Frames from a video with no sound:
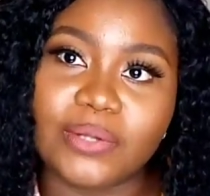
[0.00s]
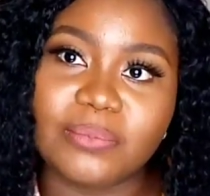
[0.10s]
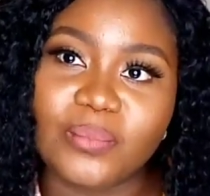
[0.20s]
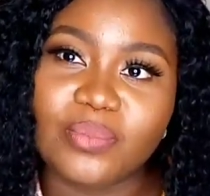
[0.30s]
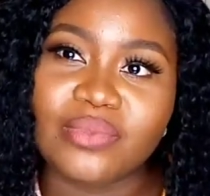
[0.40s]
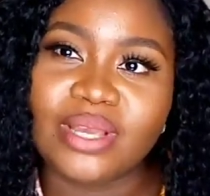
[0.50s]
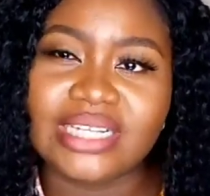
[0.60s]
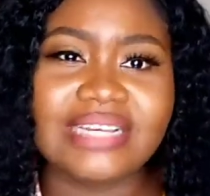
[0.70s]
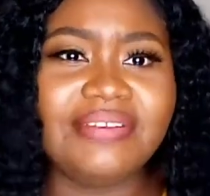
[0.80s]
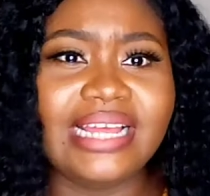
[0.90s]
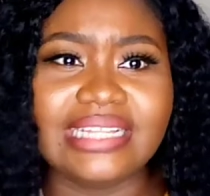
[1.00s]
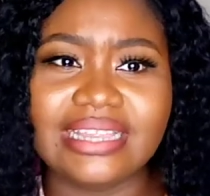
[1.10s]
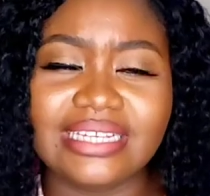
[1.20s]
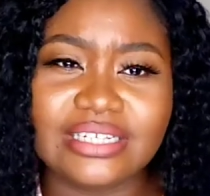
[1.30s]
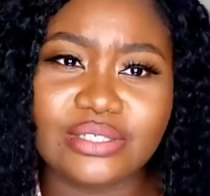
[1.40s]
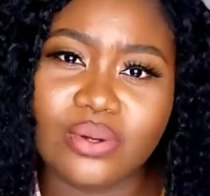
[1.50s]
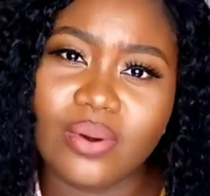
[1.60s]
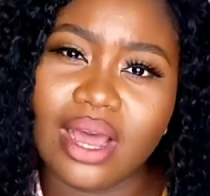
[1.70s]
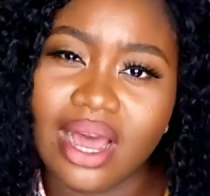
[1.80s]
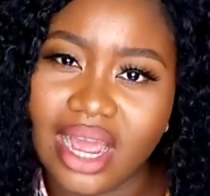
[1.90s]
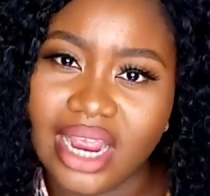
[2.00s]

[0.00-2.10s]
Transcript: because I feel like that thing is so hard.